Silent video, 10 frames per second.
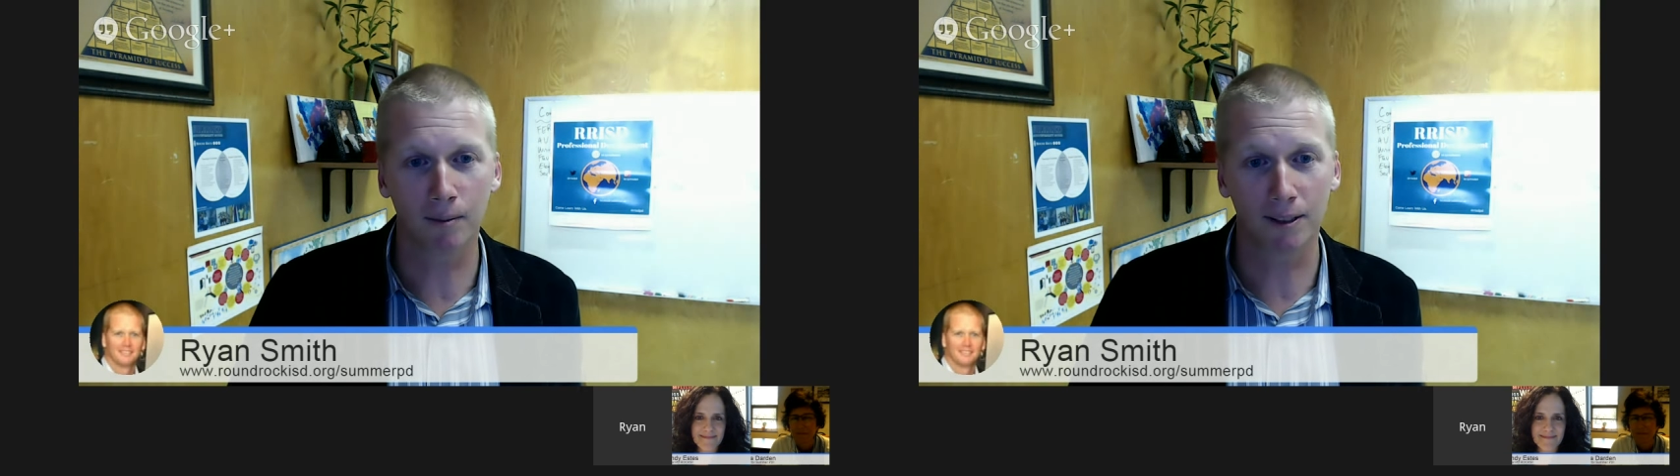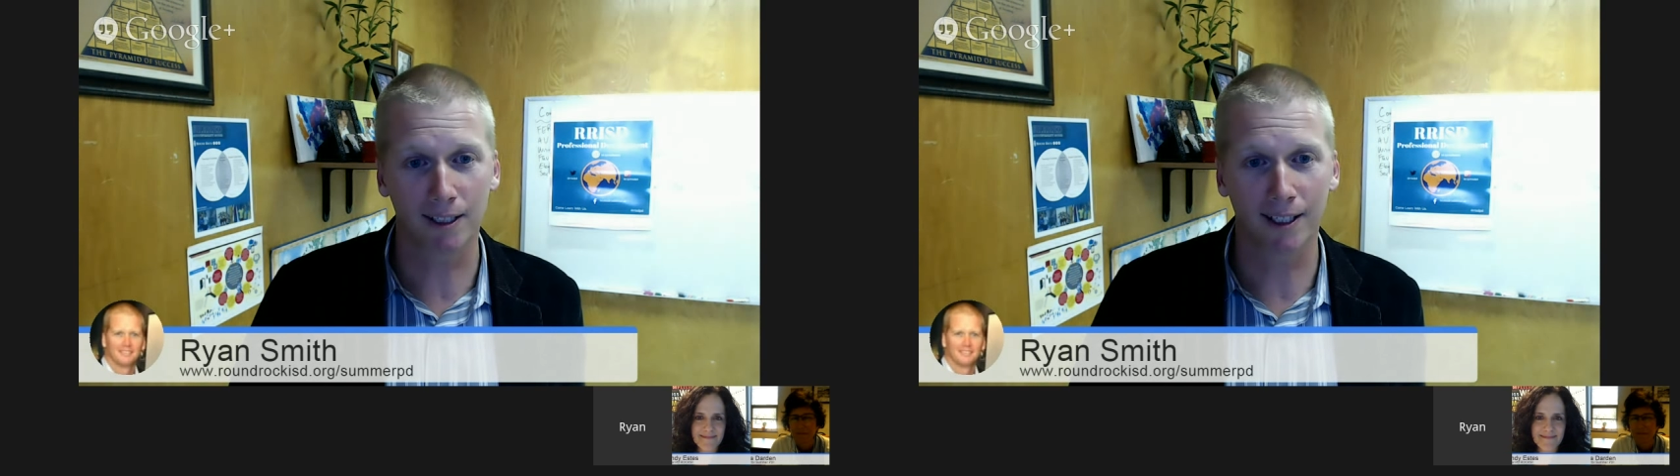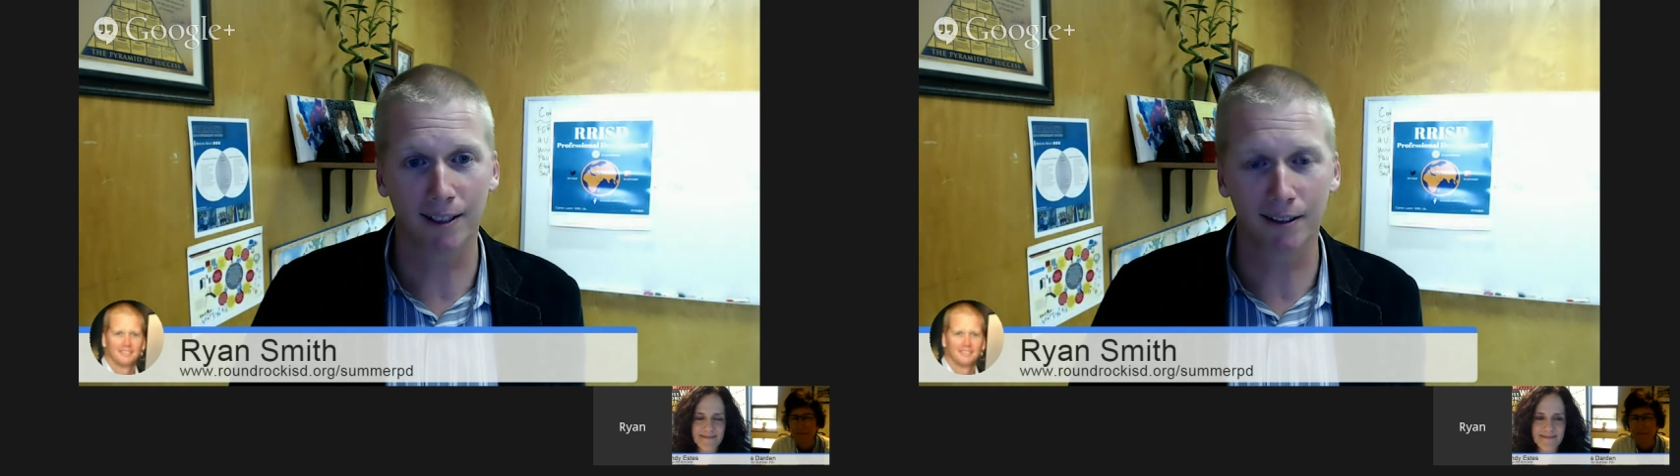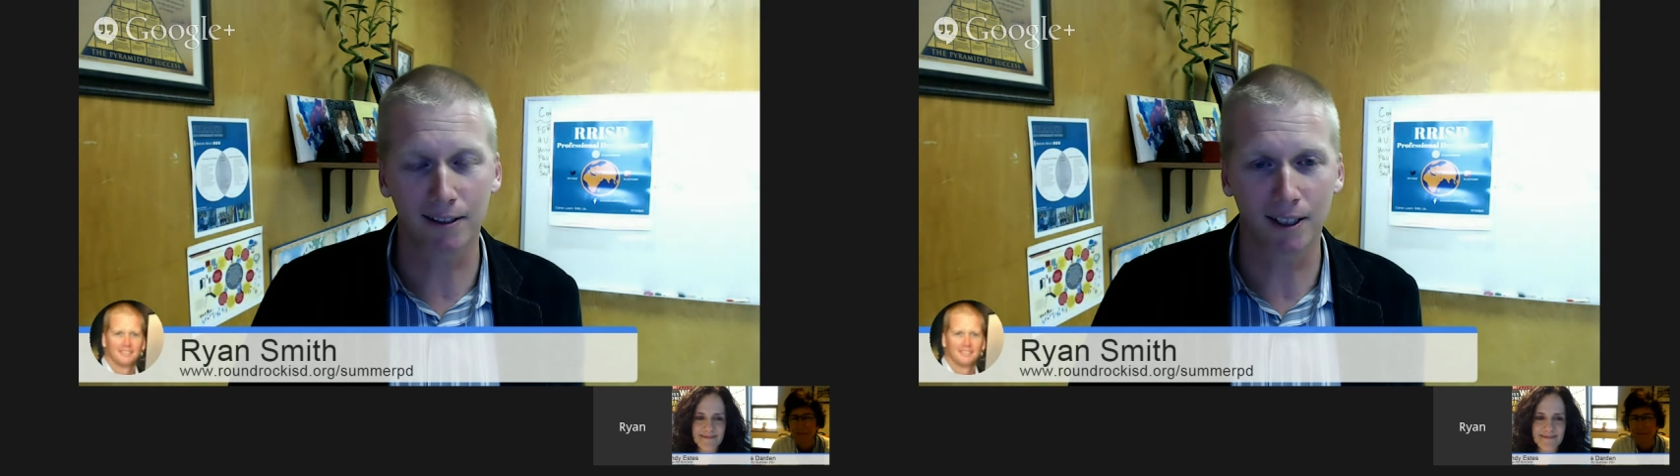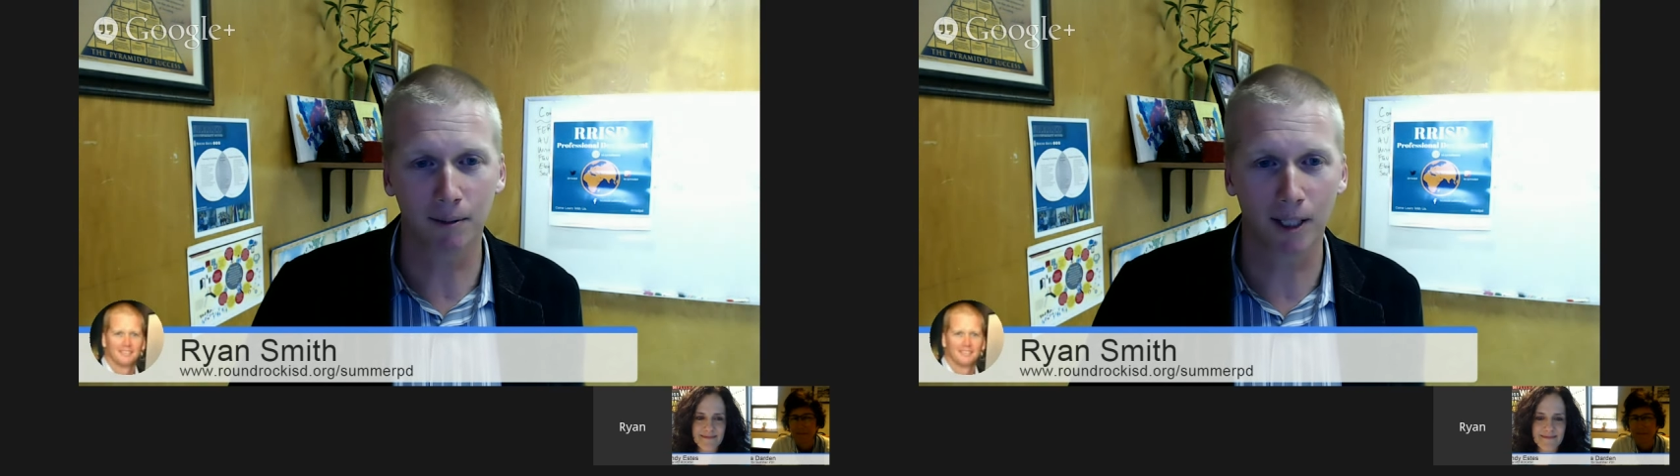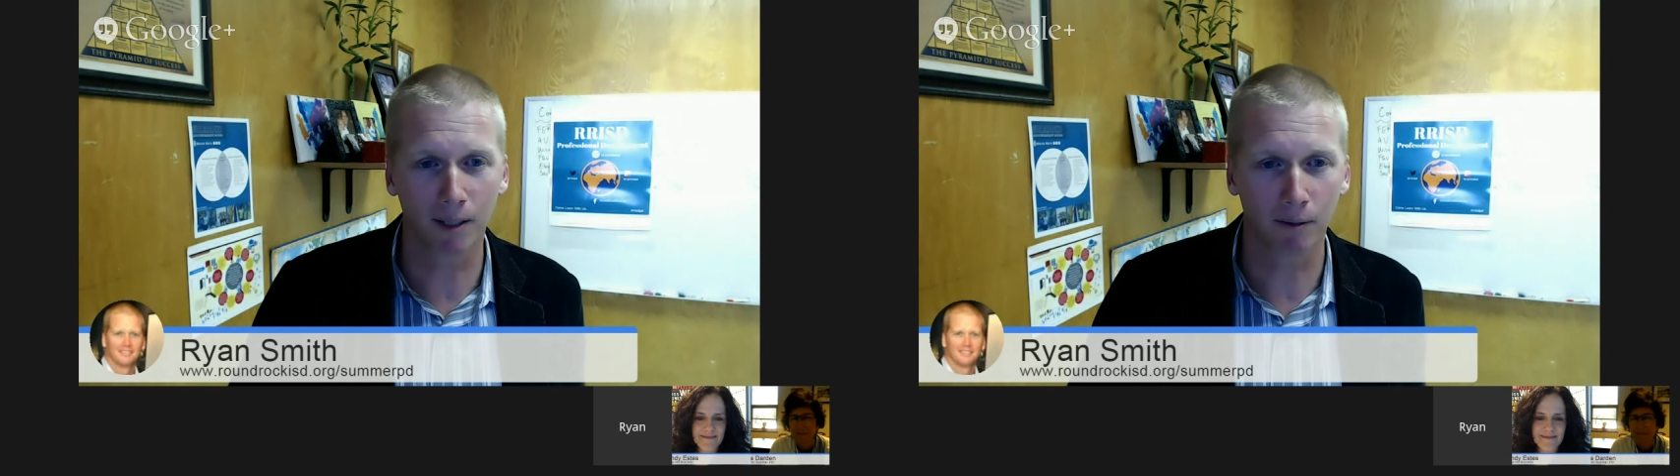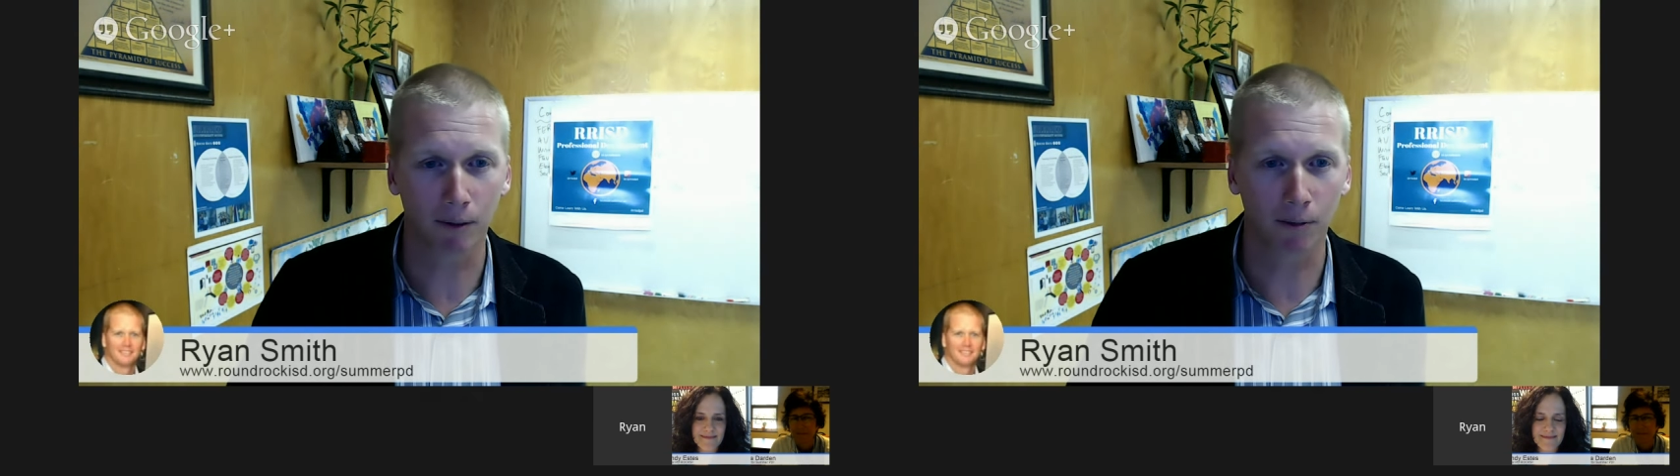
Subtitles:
I'm excited to say we have over